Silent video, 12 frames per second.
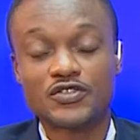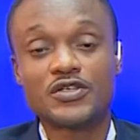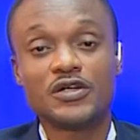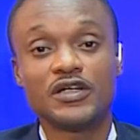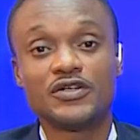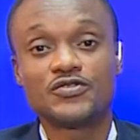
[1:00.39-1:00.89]

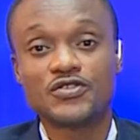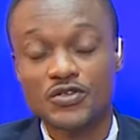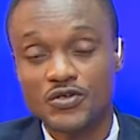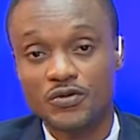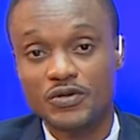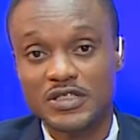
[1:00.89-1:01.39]
Still in
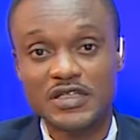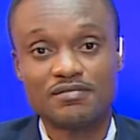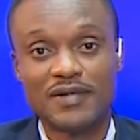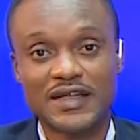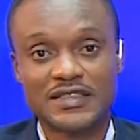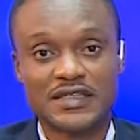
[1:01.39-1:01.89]
security
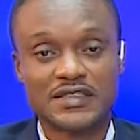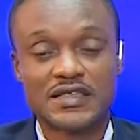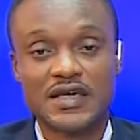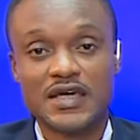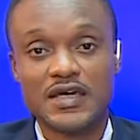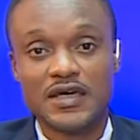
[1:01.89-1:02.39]
matters
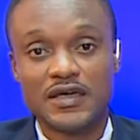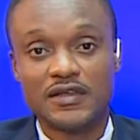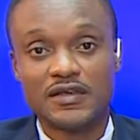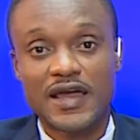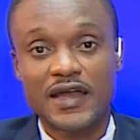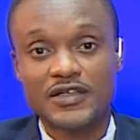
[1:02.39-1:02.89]
in
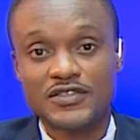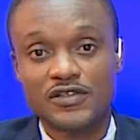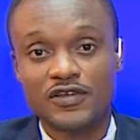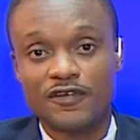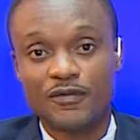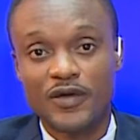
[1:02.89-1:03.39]
the United
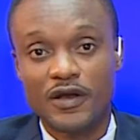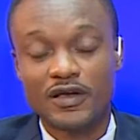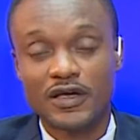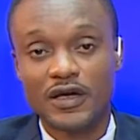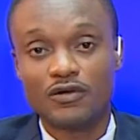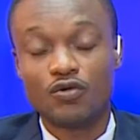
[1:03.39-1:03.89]
States of America,